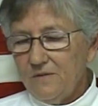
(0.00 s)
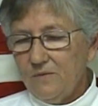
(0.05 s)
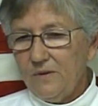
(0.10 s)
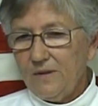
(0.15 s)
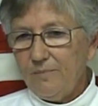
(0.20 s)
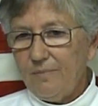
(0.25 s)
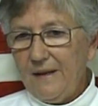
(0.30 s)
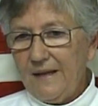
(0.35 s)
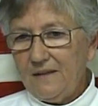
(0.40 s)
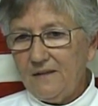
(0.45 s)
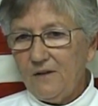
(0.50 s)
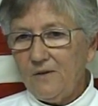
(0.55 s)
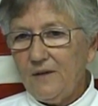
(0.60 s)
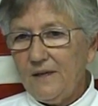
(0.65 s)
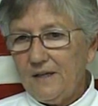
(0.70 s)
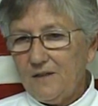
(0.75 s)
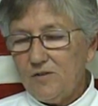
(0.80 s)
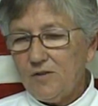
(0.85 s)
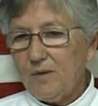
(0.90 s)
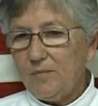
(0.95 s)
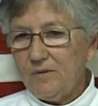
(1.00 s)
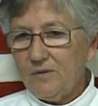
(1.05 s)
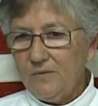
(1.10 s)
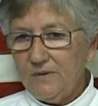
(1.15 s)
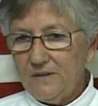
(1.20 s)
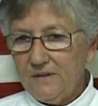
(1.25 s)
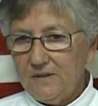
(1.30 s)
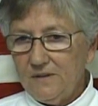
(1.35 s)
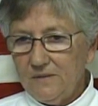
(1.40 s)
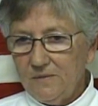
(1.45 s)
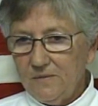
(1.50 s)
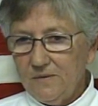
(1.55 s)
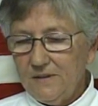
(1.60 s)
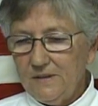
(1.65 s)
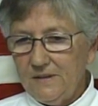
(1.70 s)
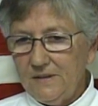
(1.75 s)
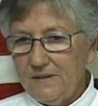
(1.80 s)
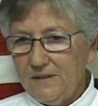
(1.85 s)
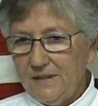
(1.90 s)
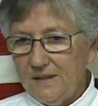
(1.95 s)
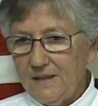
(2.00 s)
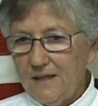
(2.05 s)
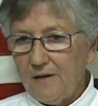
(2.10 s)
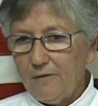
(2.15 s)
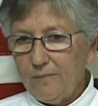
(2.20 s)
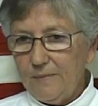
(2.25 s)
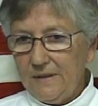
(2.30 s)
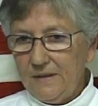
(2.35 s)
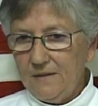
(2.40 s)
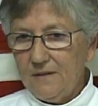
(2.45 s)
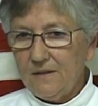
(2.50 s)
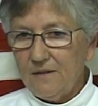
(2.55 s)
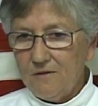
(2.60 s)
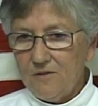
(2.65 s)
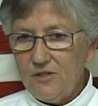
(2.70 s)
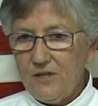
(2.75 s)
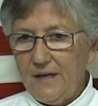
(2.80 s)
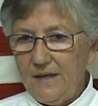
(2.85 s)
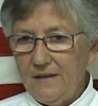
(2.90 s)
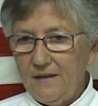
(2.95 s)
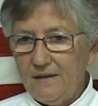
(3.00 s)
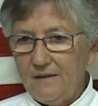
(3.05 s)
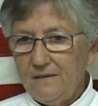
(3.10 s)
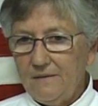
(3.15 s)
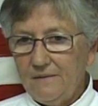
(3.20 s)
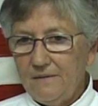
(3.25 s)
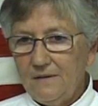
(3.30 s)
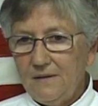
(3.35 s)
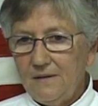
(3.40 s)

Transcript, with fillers: when Patco had trouble with with the government negotiating,